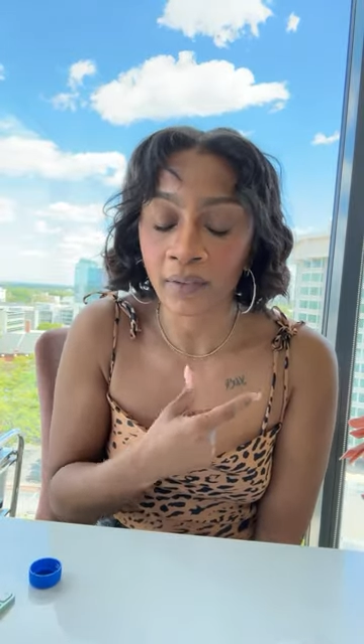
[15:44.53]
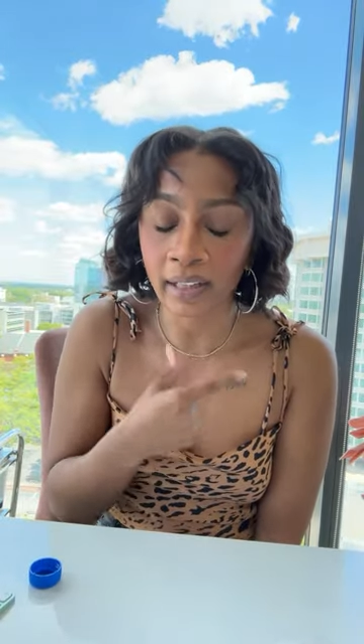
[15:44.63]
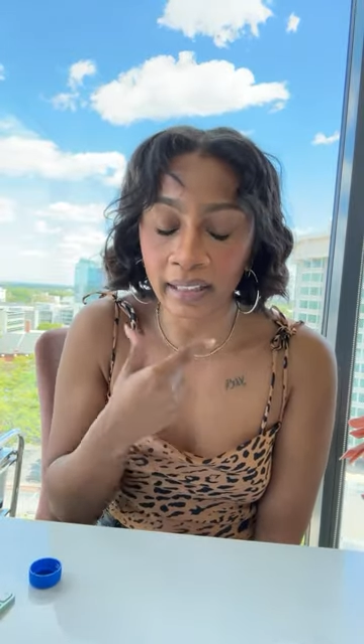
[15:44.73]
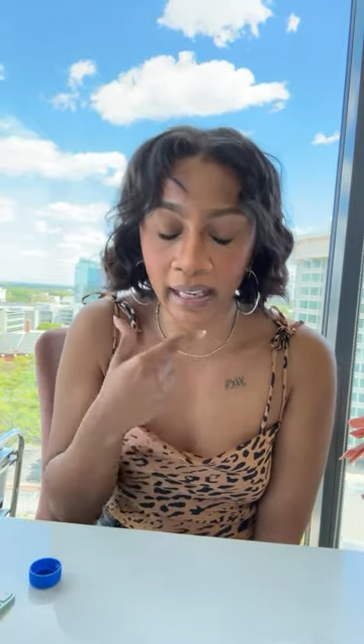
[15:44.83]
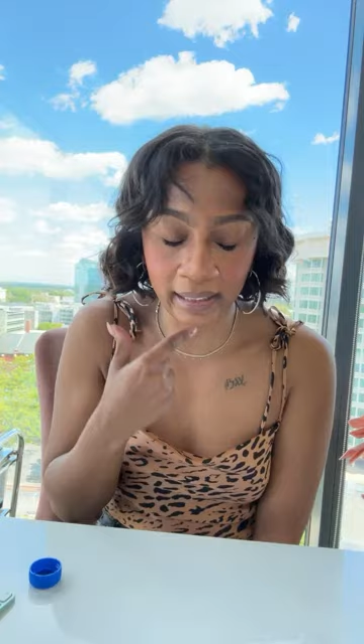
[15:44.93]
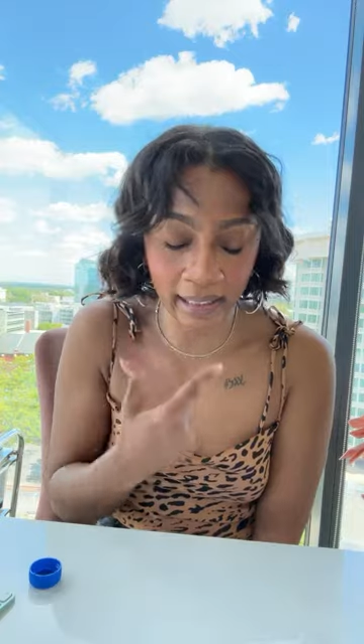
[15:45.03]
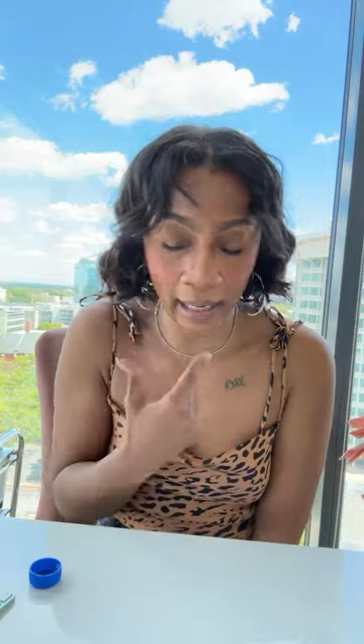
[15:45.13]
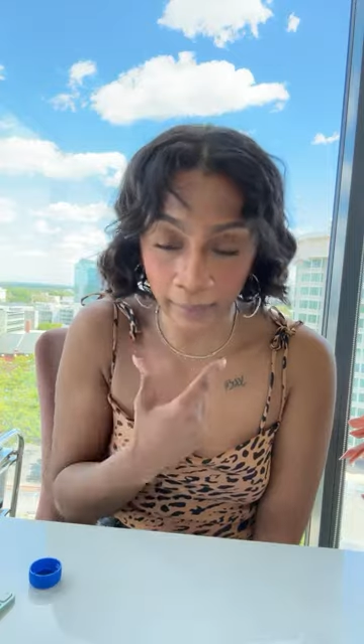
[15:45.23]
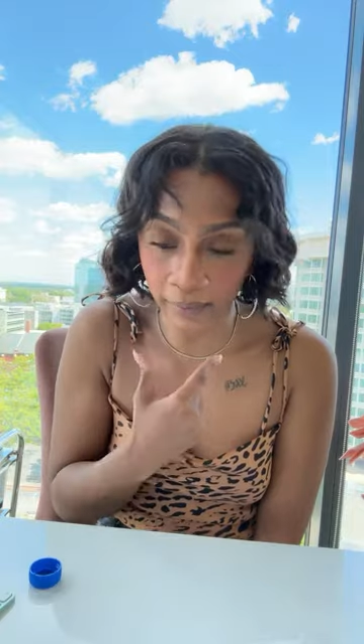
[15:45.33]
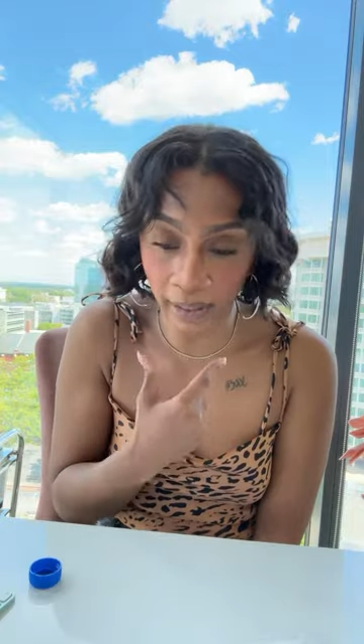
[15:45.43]
Father God,
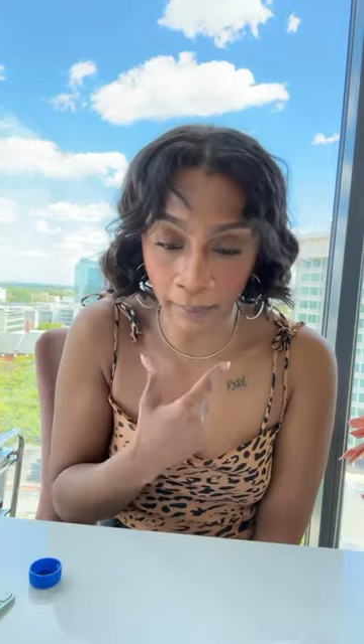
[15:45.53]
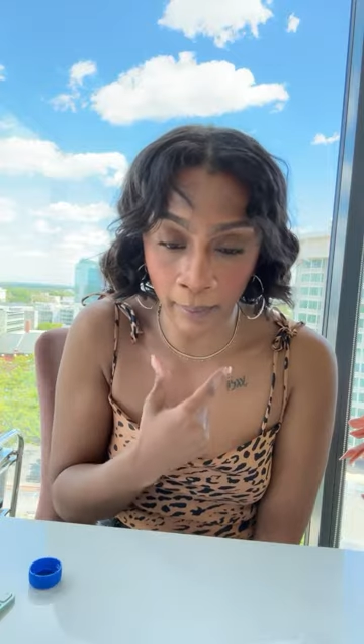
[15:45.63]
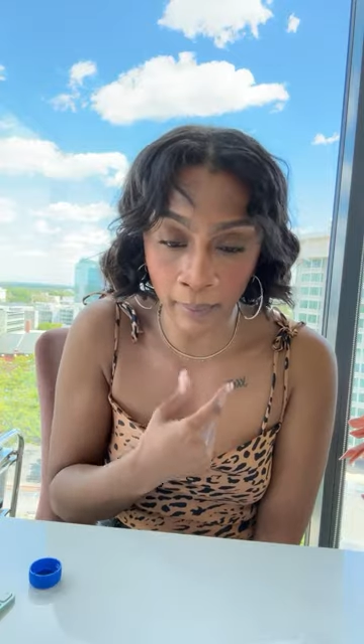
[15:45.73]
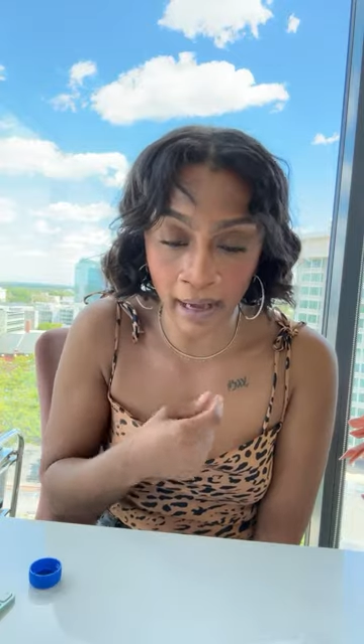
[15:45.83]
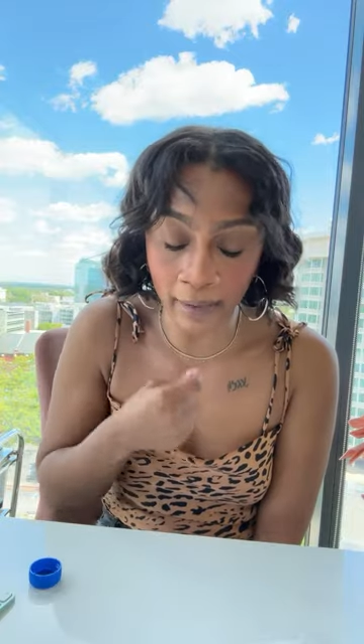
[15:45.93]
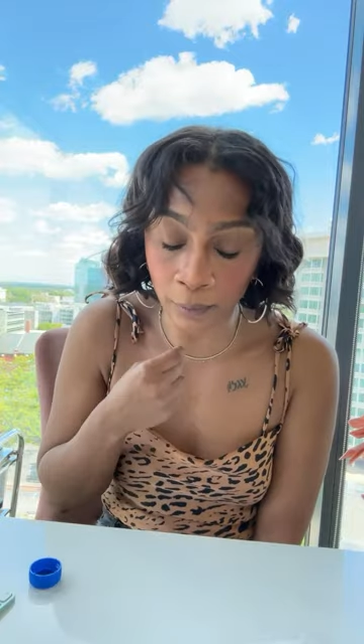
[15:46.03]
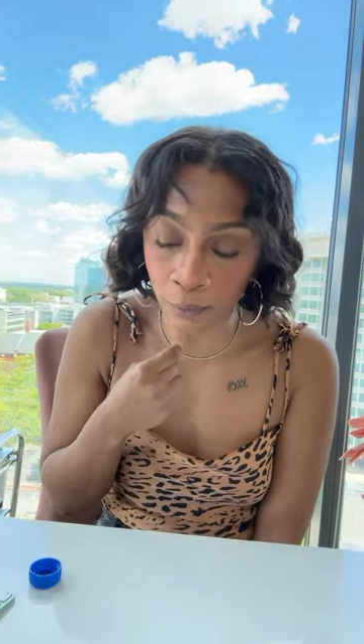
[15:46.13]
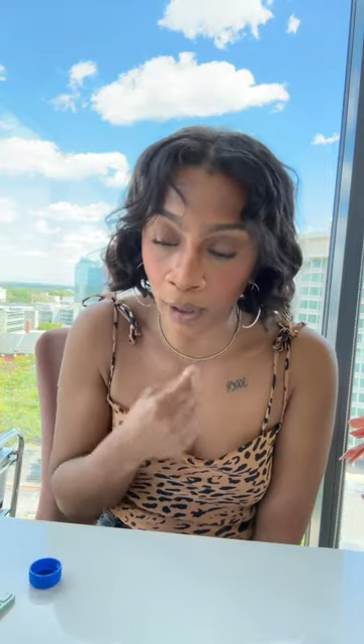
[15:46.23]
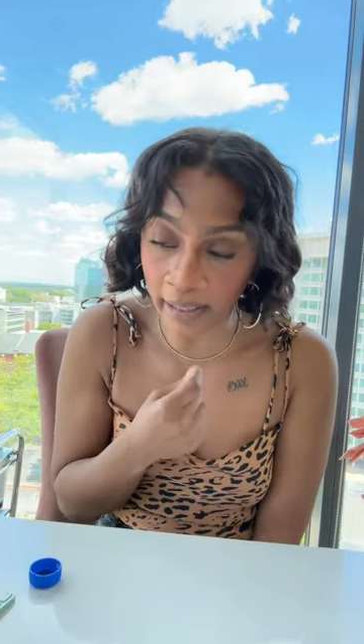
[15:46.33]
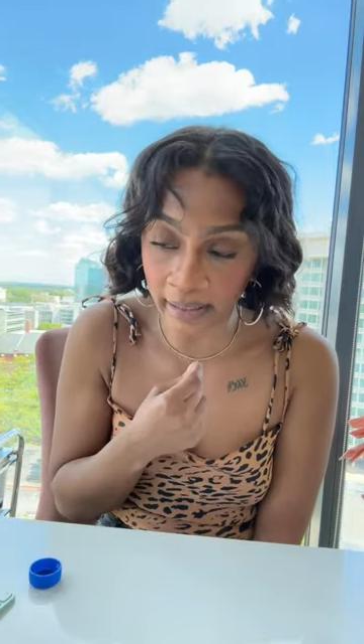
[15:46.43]
captivate my
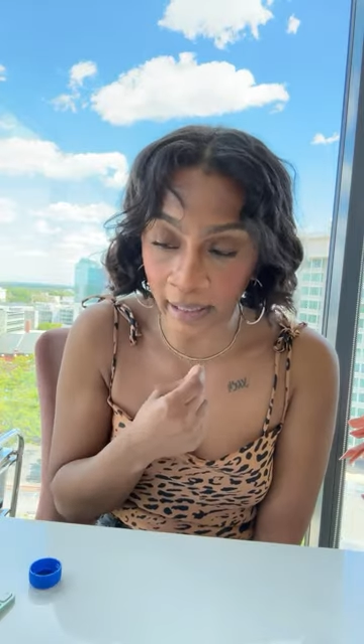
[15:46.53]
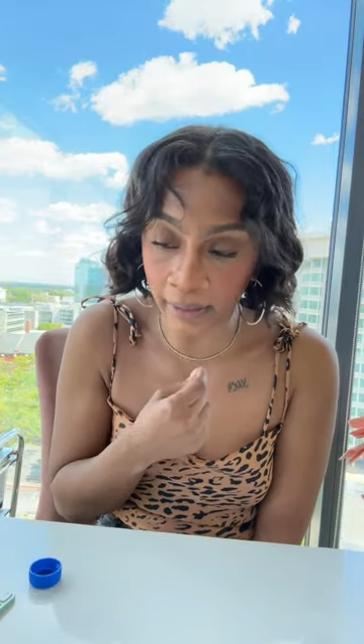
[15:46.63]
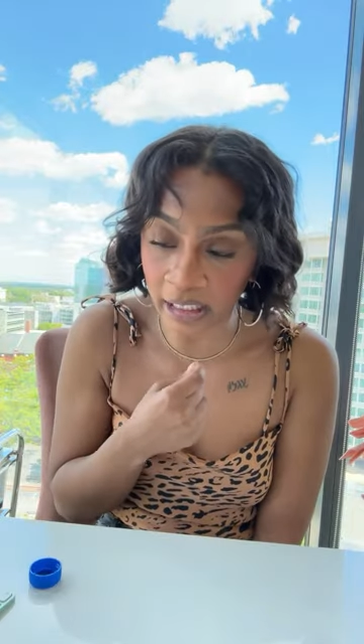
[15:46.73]
mind right now.